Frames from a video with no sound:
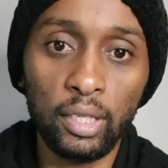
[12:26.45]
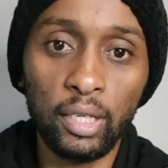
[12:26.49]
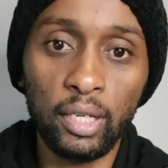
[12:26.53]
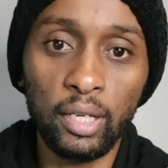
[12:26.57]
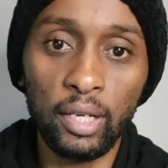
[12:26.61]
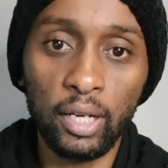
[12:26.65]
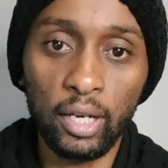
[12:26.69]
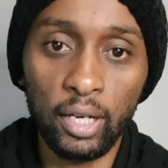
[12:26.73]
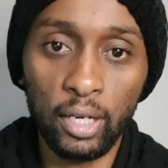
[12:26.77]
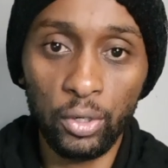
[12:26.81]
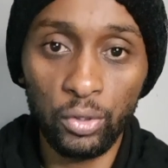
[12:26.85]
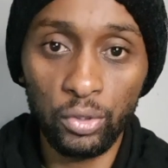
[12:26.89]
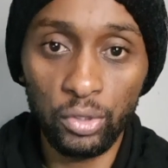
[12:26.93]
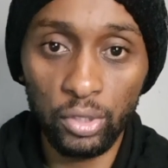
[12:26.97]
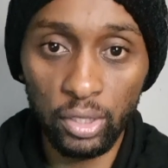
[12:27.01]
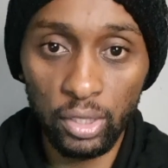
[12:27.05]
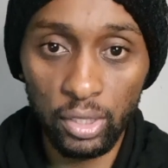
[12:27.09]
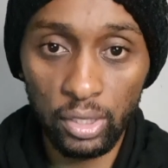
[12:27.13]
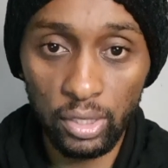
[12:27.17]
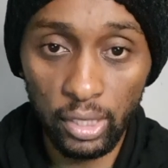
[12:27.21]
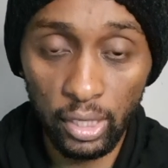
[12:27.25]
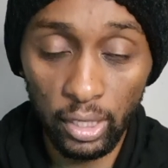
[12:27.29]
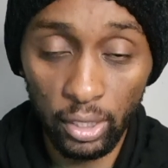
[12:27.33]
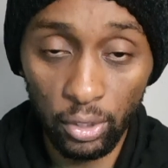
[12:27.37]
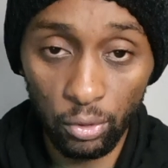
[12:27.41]
accounting
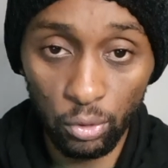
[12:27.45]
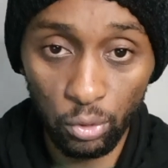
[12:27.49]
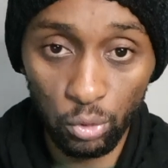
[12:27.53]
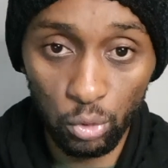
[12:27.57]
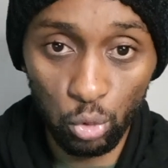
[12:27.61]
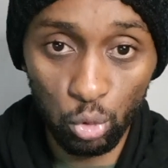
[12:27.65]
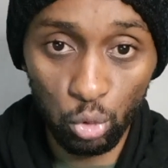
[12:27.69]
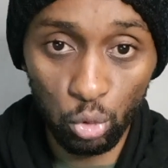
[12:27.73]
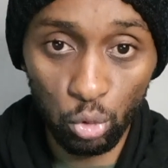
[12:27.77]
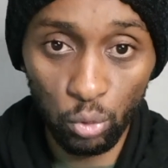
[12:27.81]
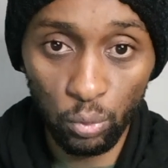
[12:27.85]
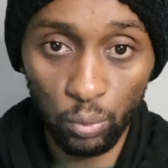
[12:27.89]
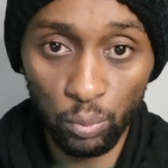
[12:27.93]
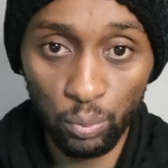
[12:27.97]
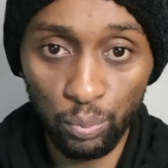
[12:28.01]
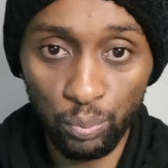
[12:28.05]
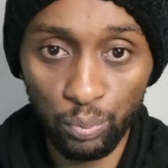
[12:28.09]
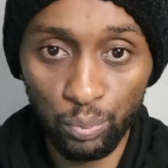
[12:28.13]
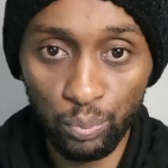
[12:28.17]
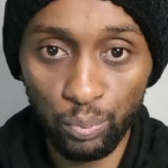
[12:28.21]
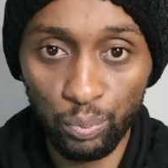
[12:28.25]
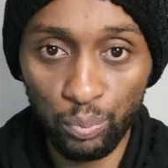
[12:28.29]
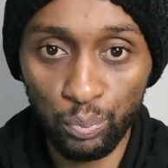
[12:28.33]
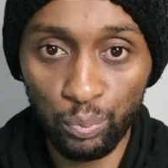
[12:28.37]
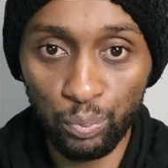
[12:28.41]
cycle. So
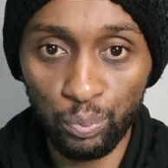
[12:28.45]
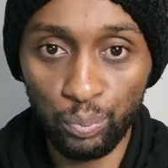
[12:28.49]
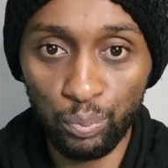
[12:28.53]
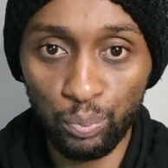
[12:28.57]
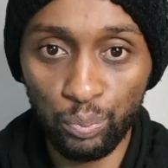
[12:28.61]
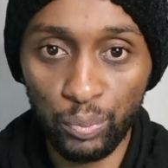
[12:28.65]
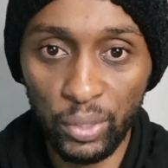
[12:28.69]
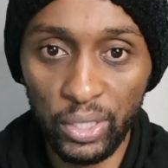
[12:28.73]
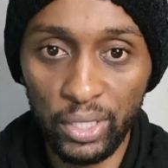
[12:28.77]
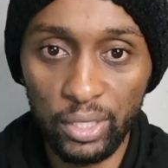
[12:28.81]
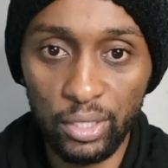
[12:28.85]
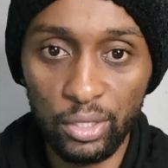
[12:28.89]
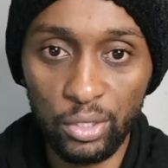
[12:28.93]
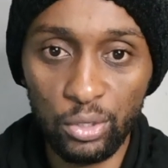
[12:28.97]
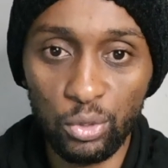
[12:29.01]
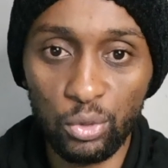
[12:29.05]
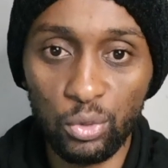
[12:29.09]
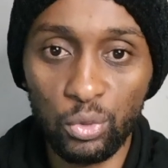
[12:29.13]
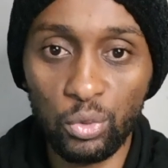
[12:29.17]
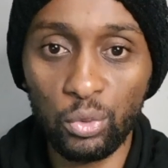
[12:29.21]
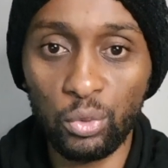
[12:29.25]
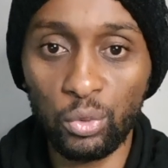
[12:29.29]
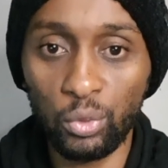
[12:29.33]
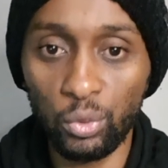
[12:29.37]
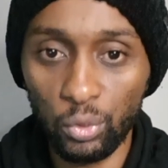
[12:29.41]
please
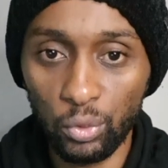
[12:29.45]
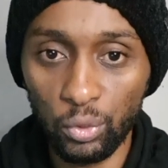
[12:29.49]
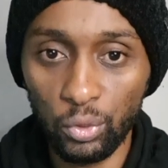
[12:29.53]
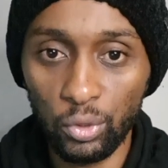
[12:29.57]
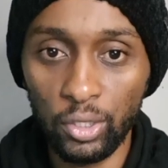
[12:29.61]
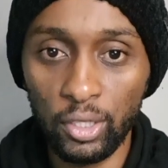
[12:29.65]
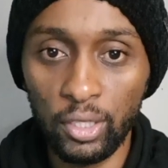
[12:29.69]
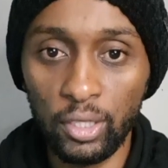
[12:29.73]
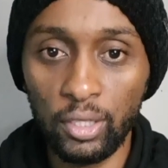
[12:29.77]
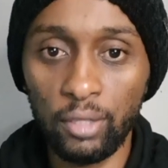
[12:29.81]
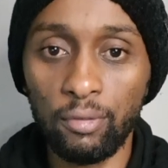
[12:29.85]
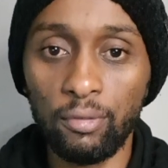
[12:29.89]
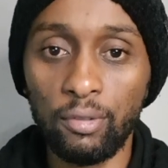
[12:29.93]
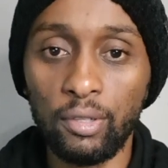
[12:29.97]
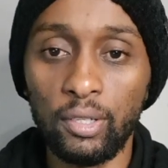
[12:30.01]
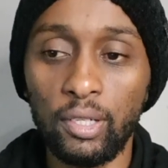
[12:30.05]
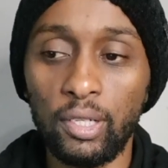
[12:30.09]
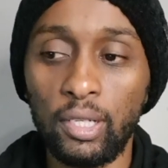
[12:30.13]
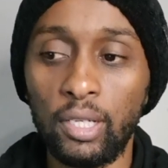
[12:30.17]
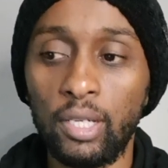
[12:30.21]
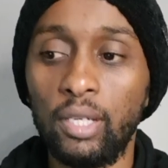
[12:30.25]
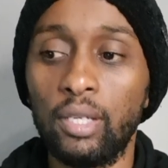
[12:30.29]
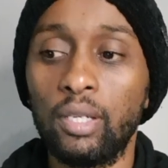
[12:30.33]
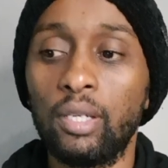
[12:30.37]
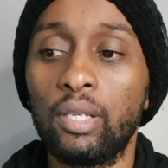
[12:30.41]
do leave a
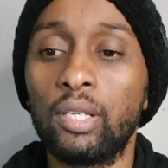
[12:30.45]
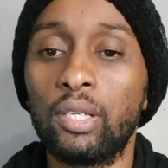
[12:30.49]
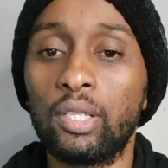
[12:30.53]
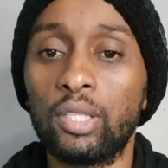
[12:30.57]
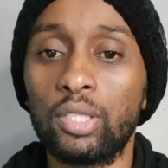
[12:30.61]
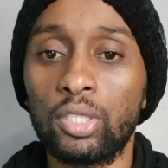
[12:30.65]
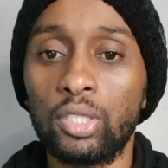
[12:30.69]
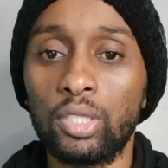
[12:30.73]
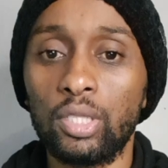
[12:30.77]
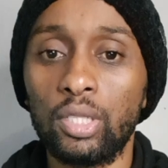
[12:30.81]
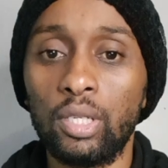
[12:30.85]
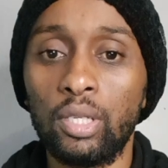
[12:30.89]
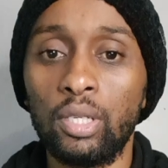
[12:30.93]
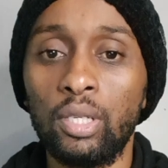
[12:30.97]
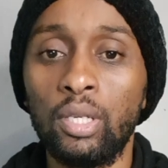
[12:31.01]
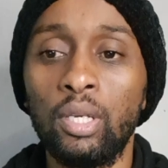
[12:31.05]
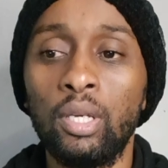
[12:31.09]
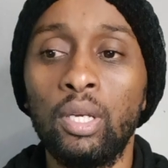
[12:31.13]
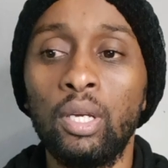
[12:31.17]
like, share,